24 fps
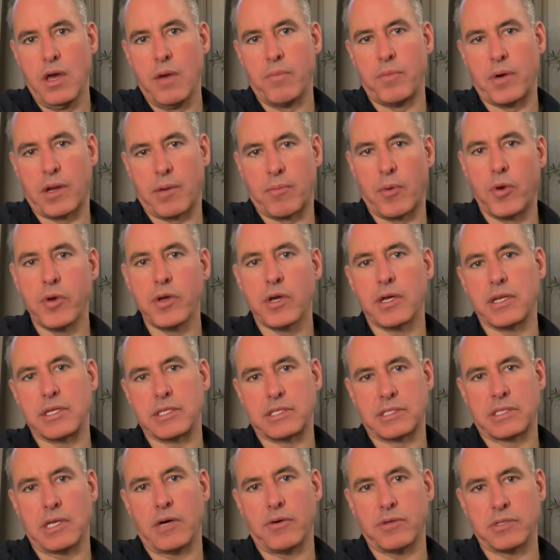but I'm only going to
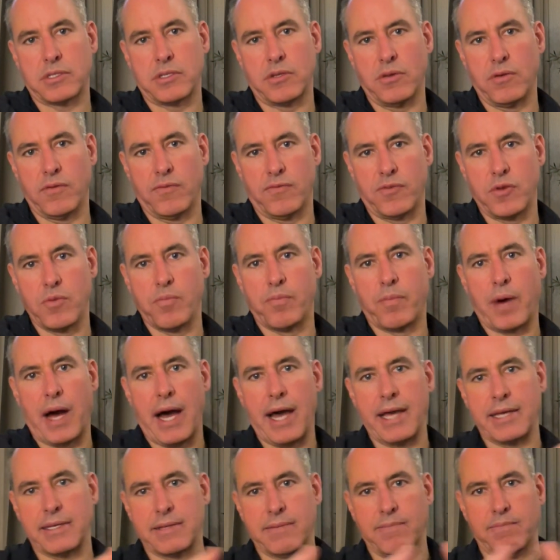sell it to you if you
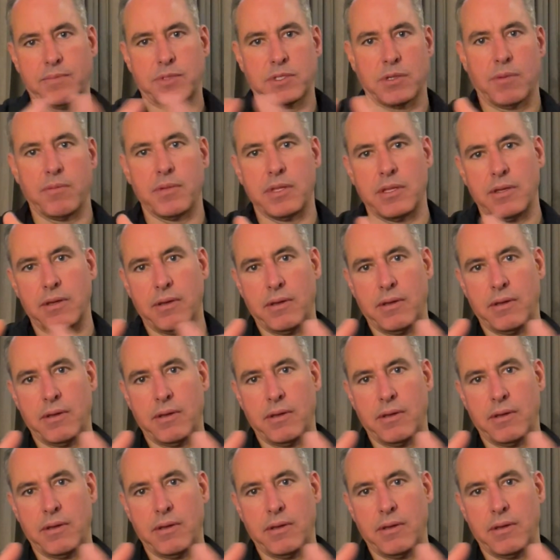buy some of